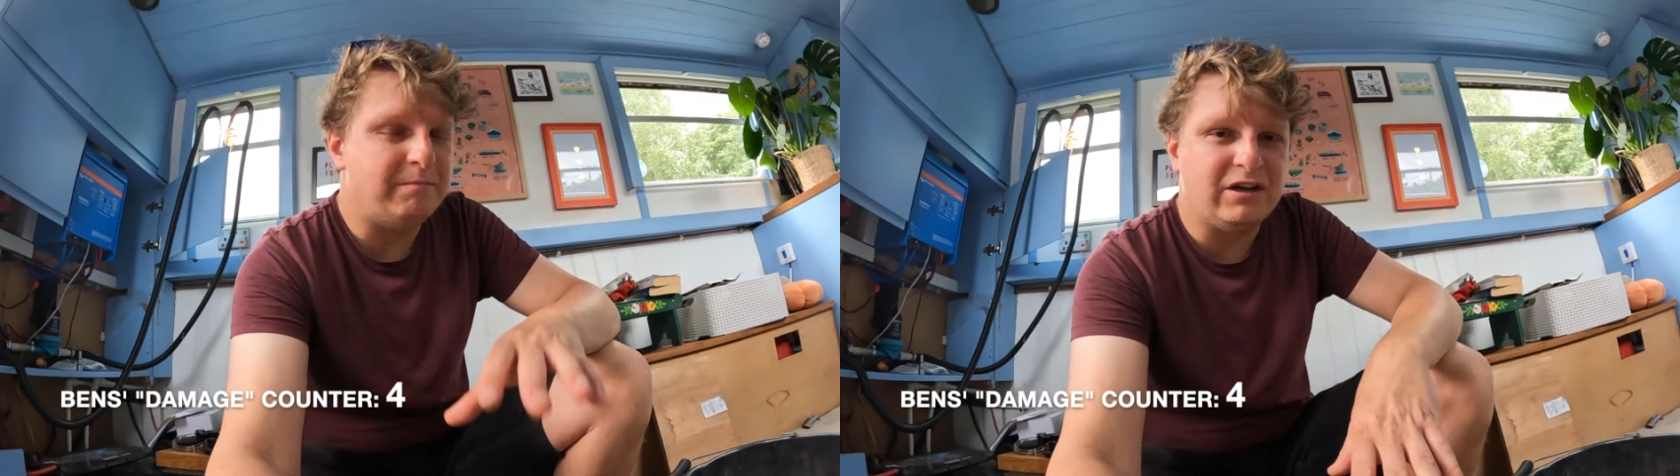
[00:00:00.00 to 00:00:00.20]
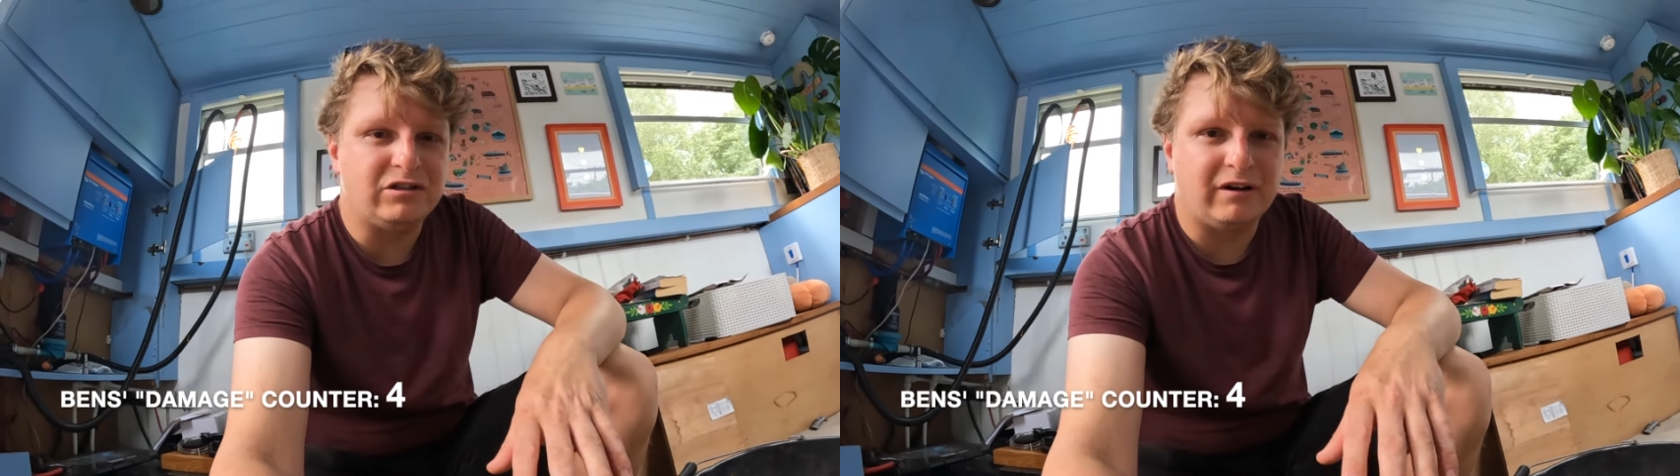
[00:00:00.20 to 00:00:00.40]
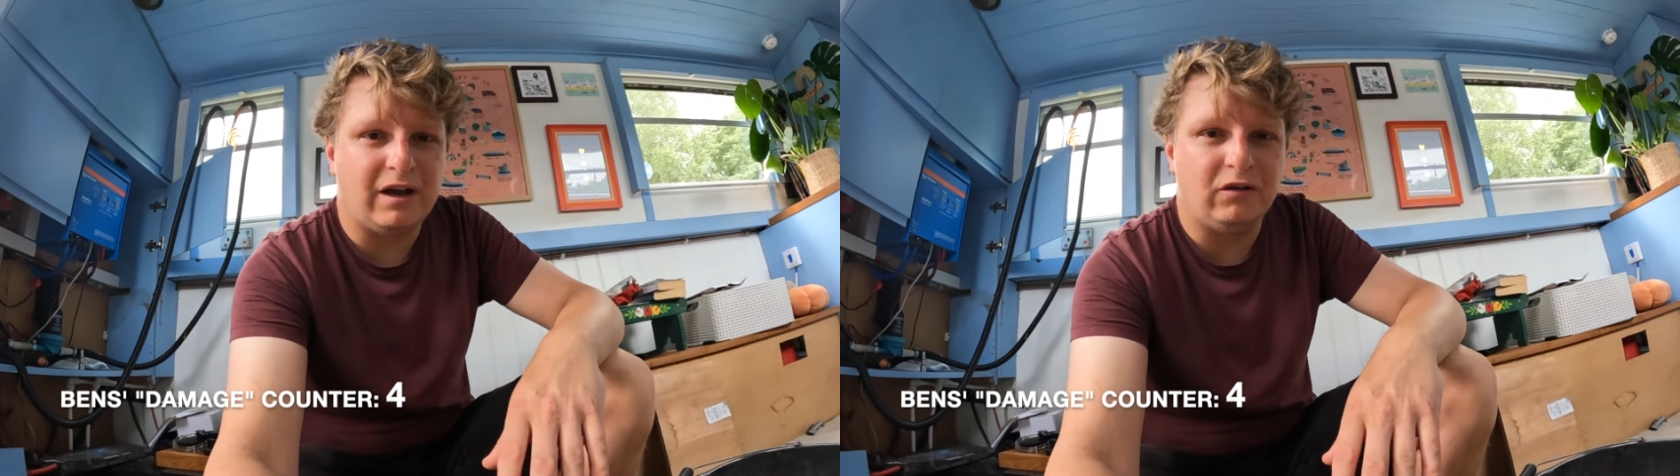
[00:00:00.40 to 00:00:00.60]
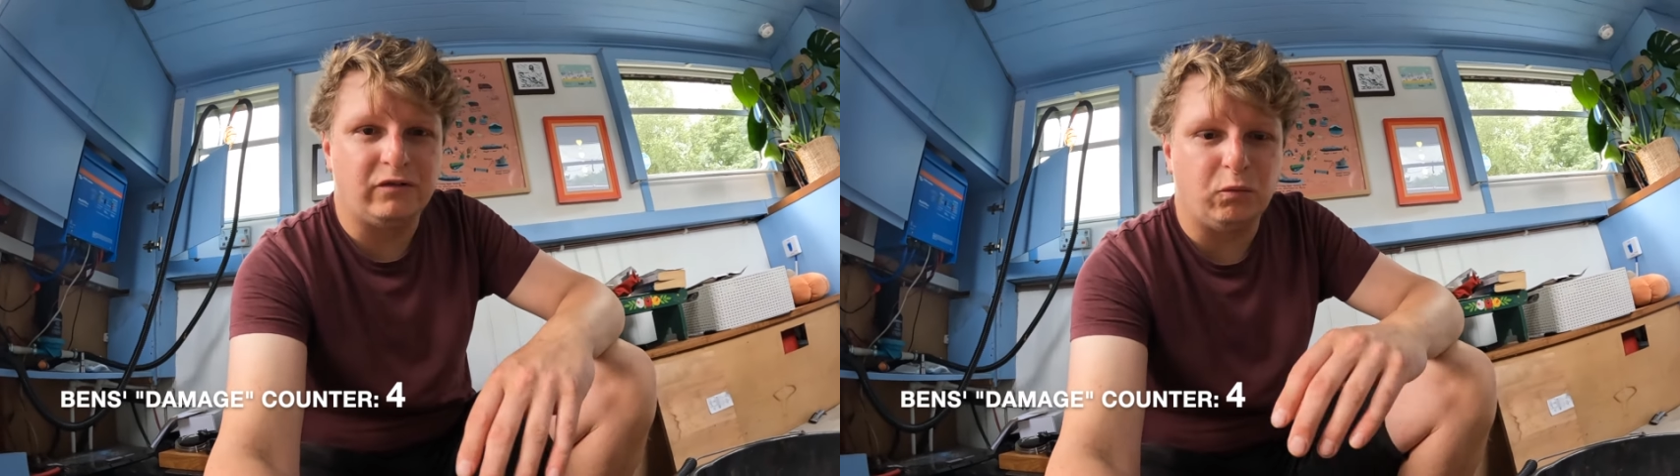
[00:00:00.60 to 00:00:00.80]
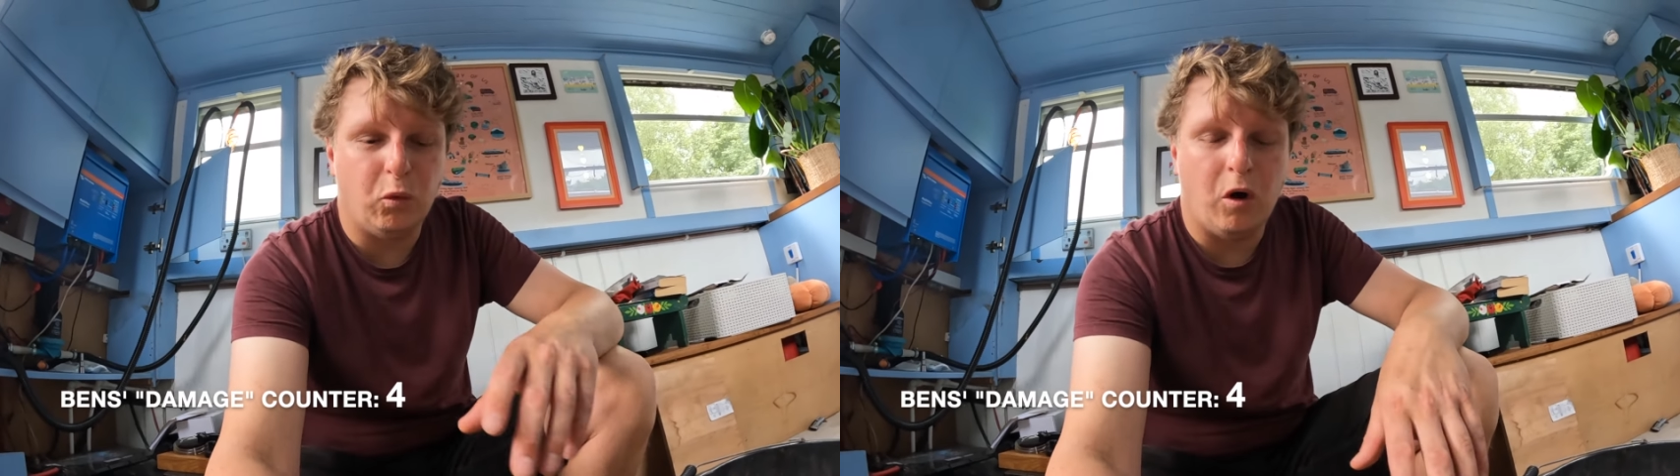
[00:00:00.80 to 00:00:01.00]
measure
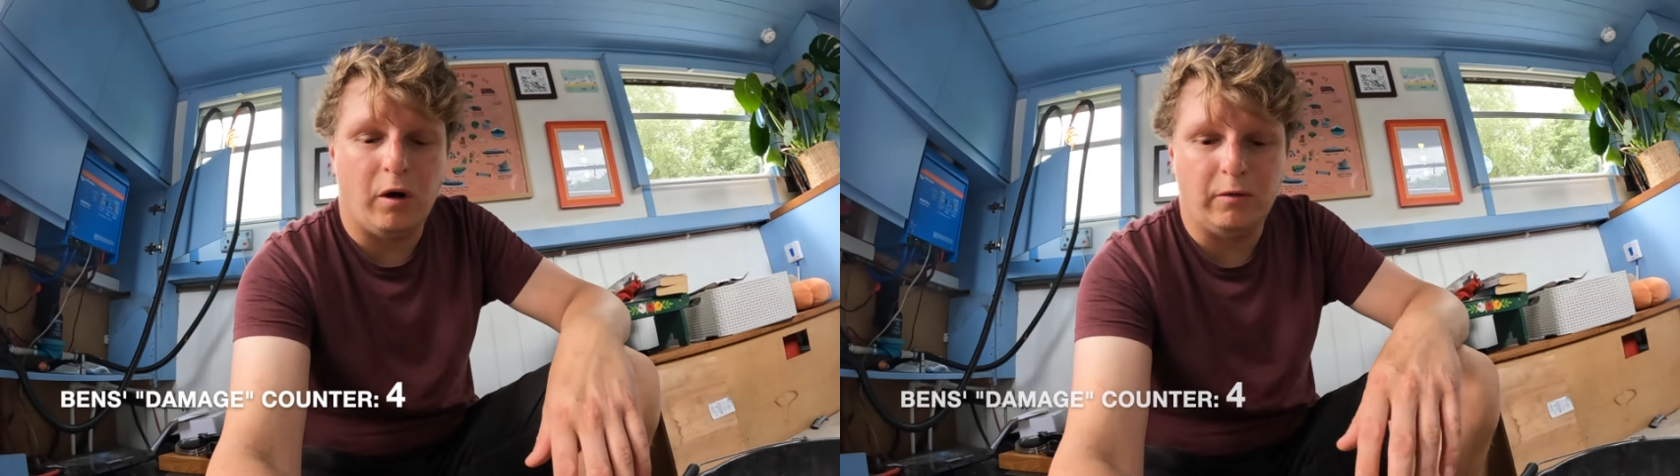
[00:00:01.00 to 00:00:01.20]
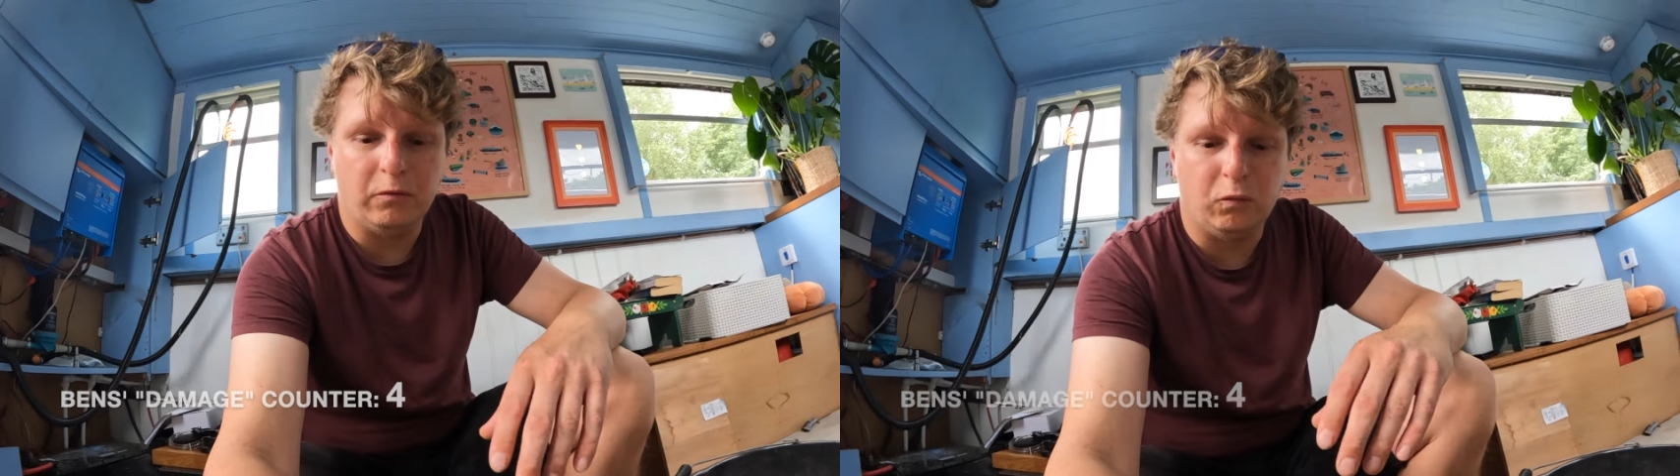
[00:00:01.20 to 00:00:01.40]
out what